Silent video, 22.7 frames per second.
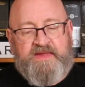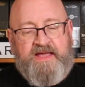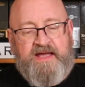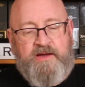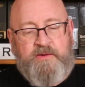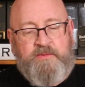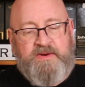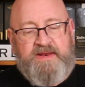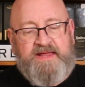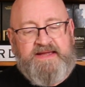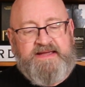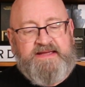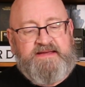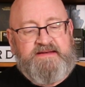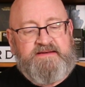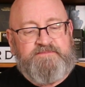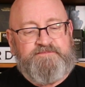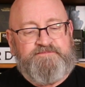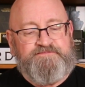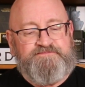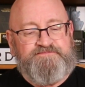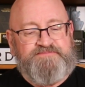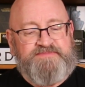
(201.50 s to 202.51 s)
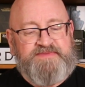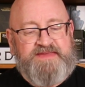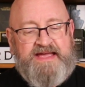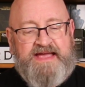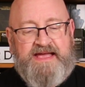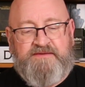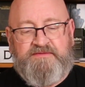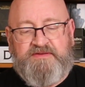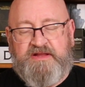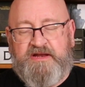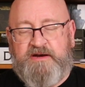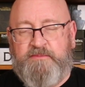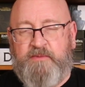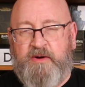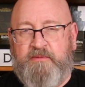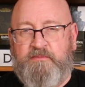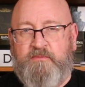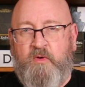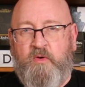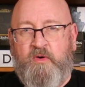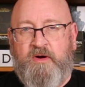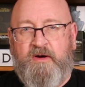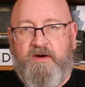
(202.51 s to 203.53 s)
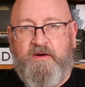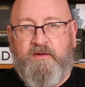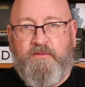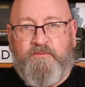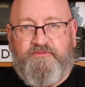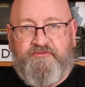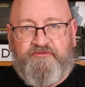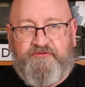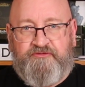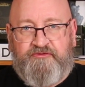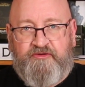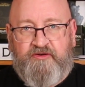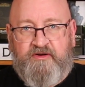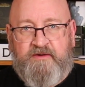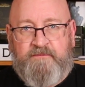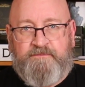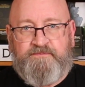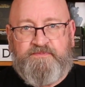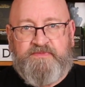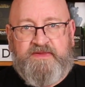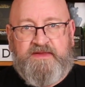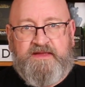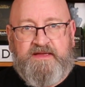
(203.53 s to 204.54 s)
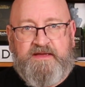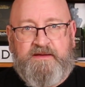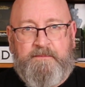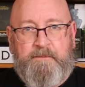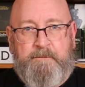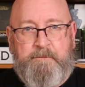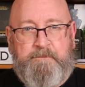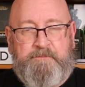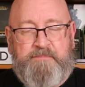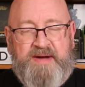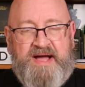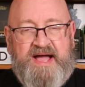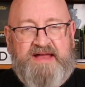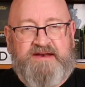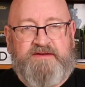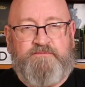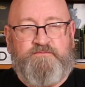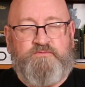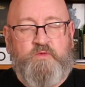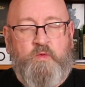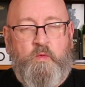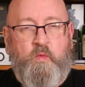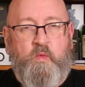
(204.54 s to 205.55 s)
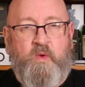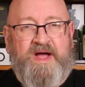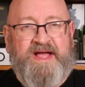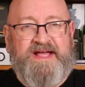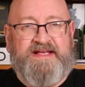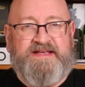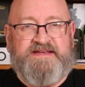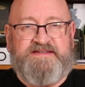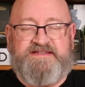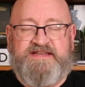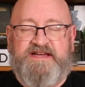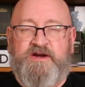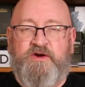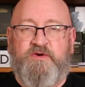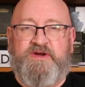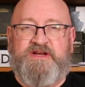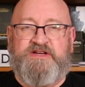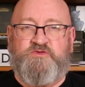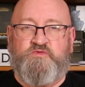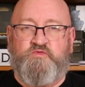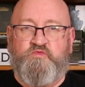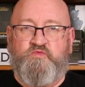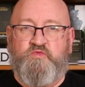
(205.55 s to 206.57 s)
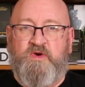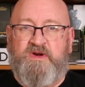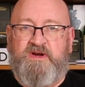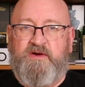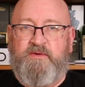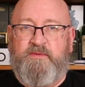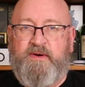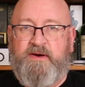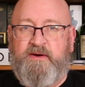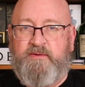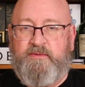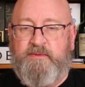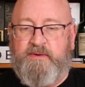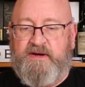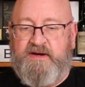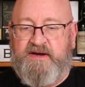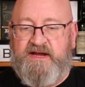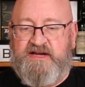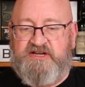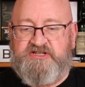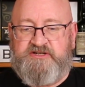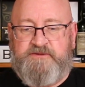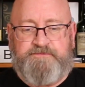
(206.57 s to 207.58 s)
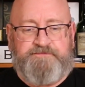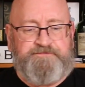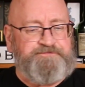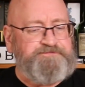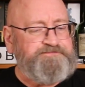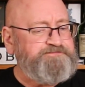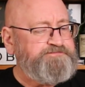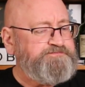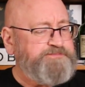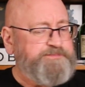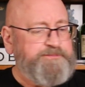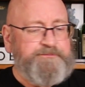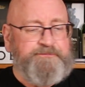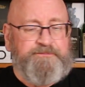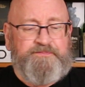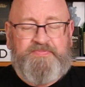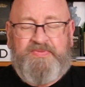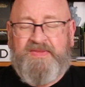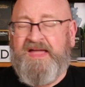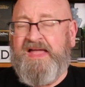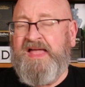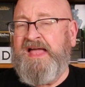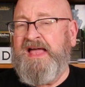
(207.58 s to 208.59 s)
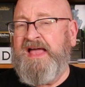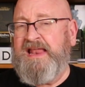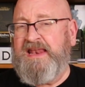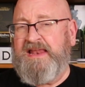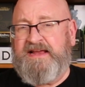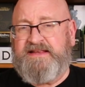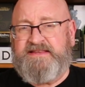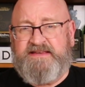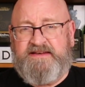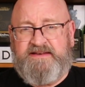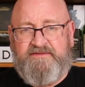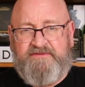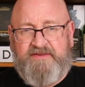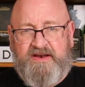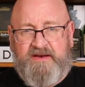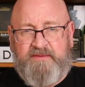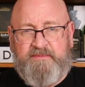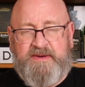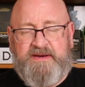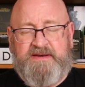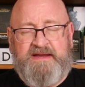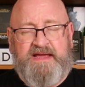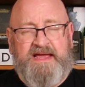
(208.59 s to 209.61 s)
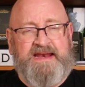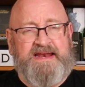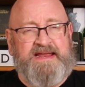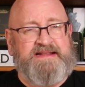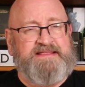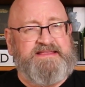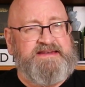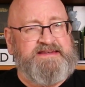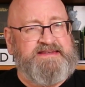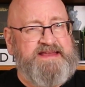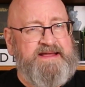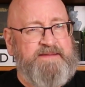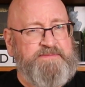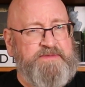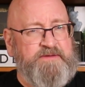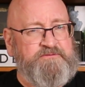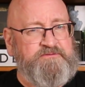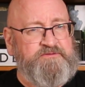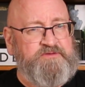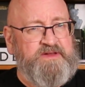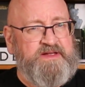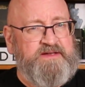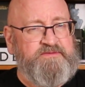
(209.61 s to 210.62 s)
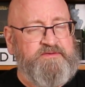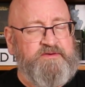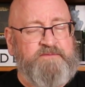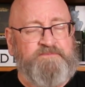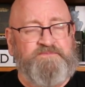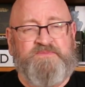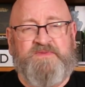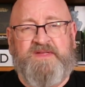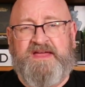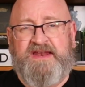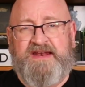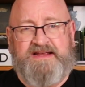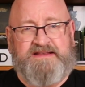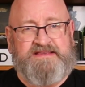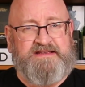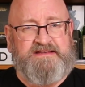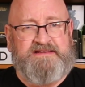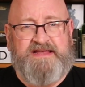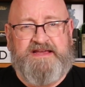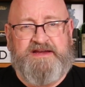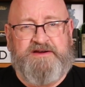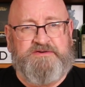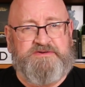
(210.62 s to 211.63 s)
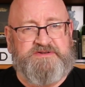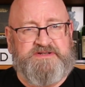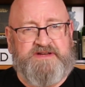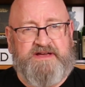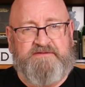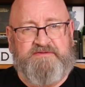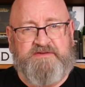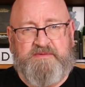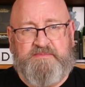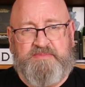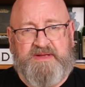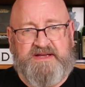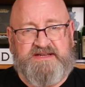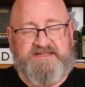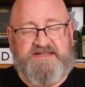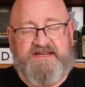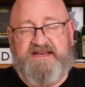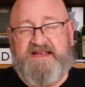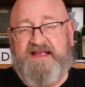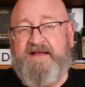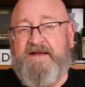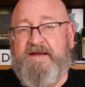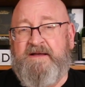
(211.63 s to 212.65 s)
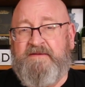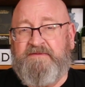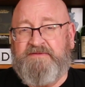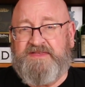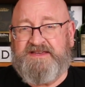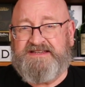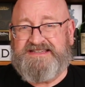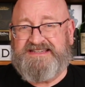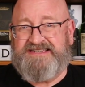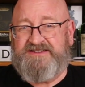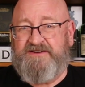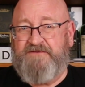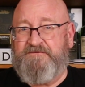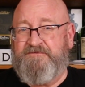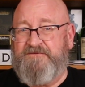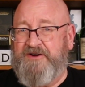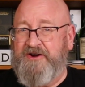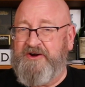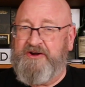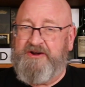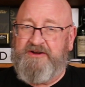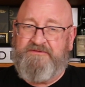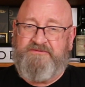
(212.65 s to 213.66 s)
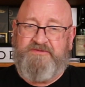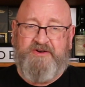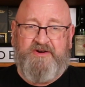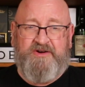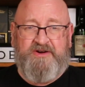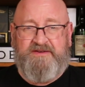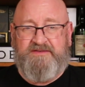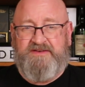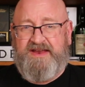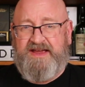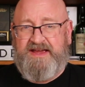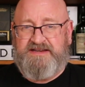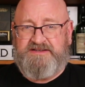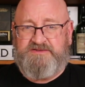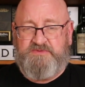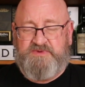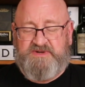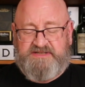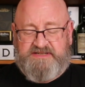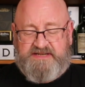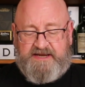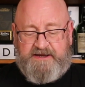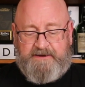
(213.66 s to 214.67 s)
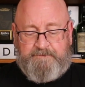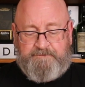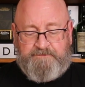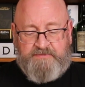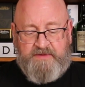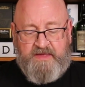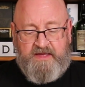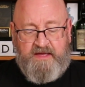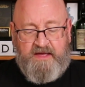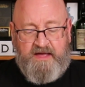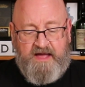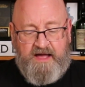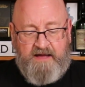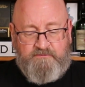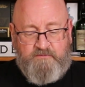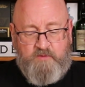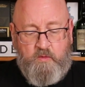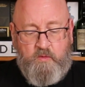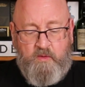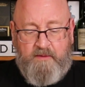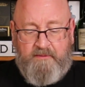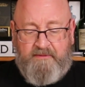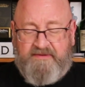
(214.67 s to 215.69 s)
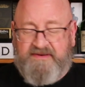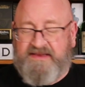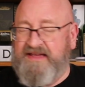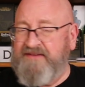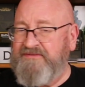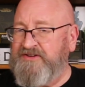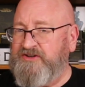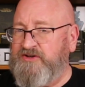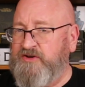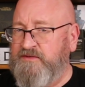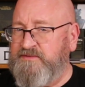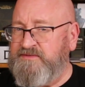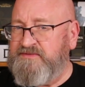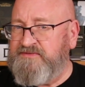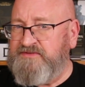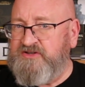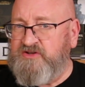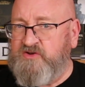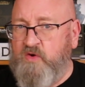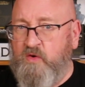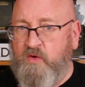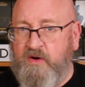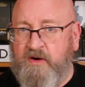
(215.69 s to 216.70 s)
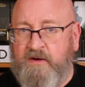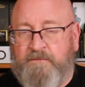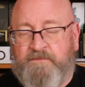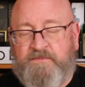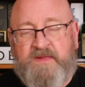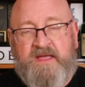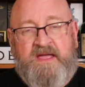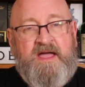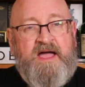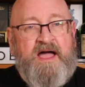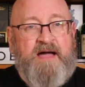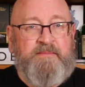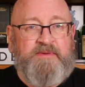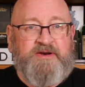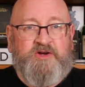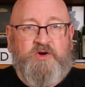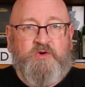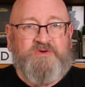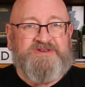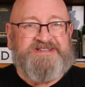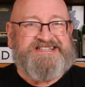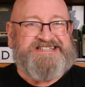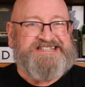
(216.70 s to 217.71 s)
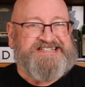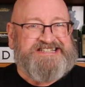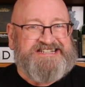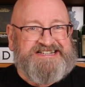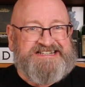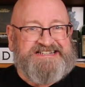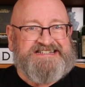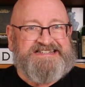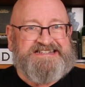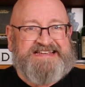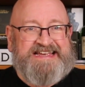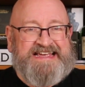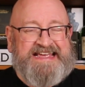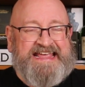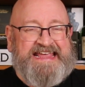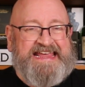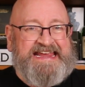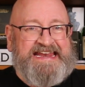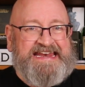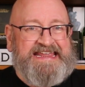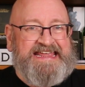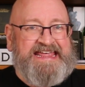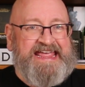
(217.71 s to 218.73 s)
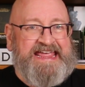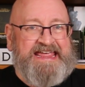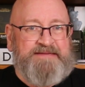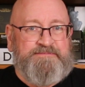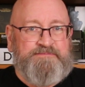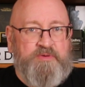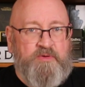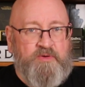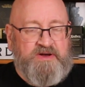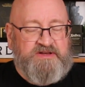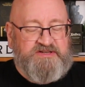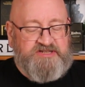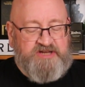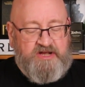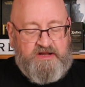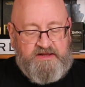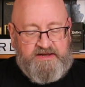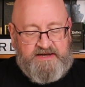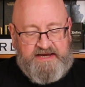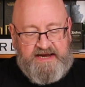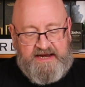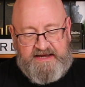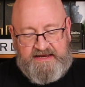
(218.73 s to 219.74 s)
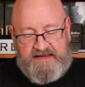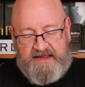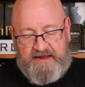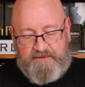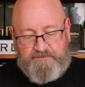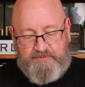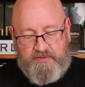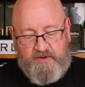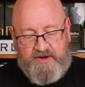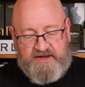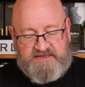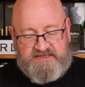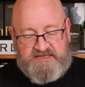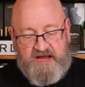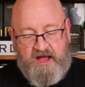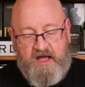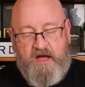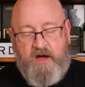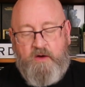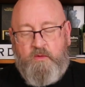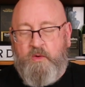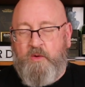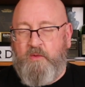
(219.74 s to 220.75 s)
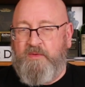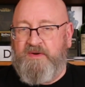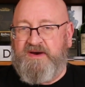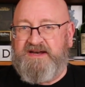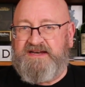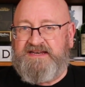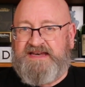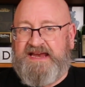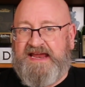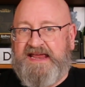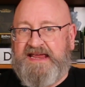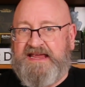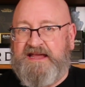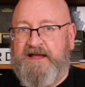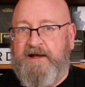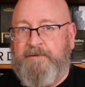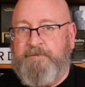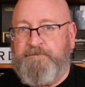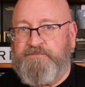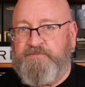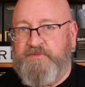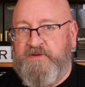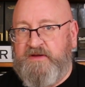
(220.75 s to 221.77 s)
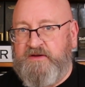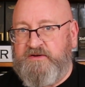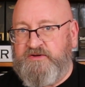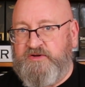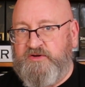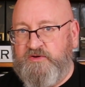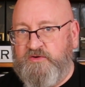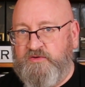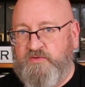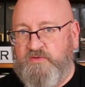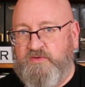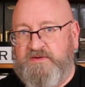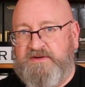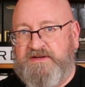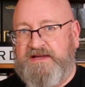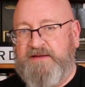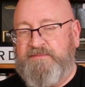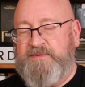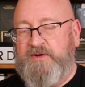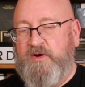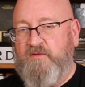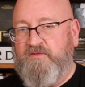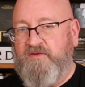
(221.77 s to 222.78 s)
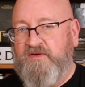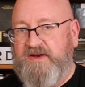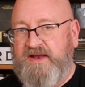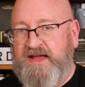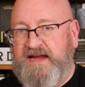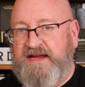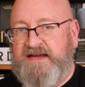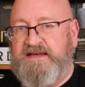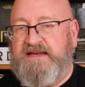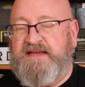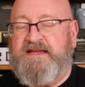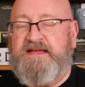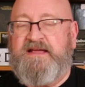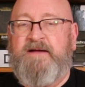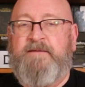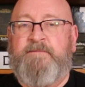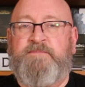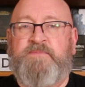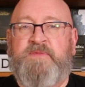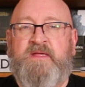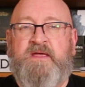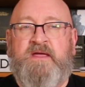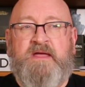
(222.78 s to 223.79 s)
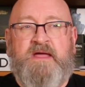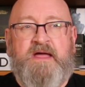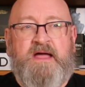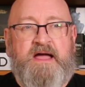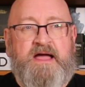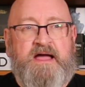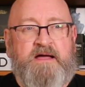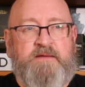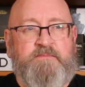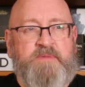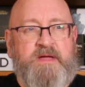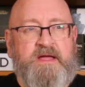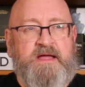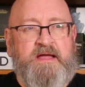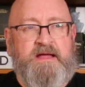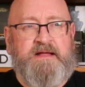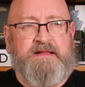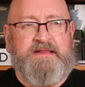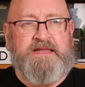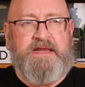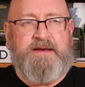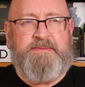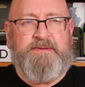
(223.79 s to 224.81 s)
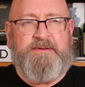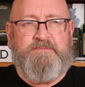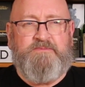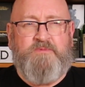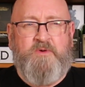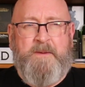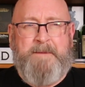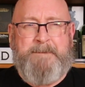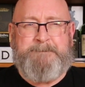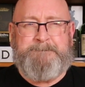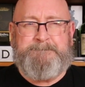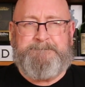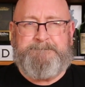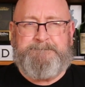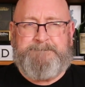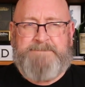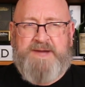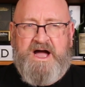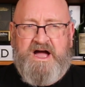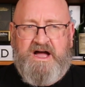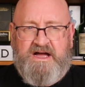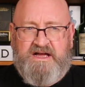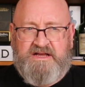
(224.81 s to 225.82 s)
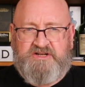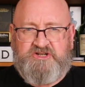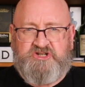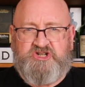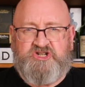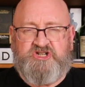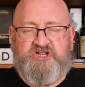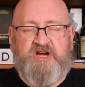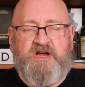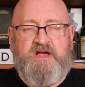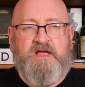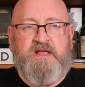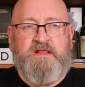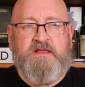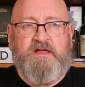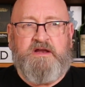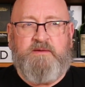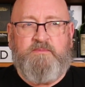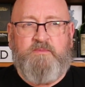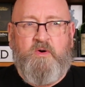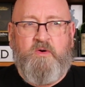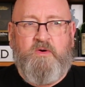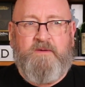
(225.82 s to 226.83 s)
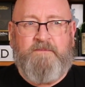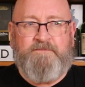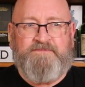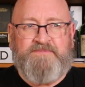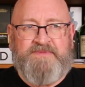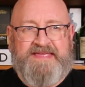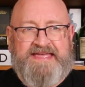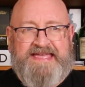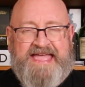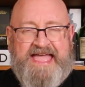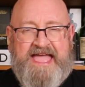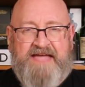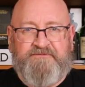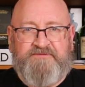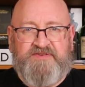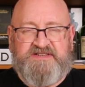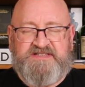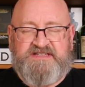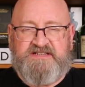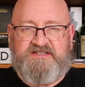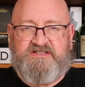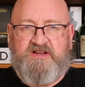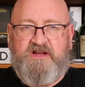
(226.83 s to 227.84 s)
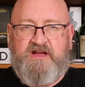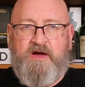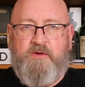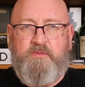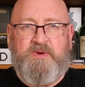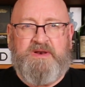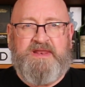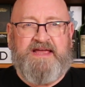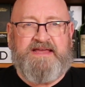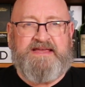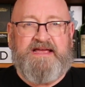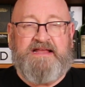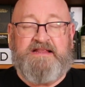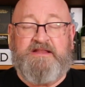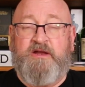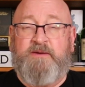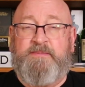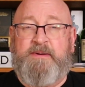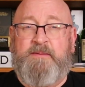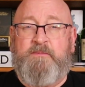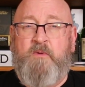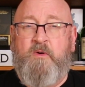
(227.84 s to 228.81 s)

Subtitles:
would like it to have a little bit more oomph, but what is there is really, really, really nice. I like the development. I like the depth of flavor. I like the layers of complexity. This is a very, very nice whiskey. What would it give in terms of a score? I'm going to go a solid 88 points. Solid 88 points. What would it take to get me over 90? A little bit more punch, a little more emphasis. I would like it a little bit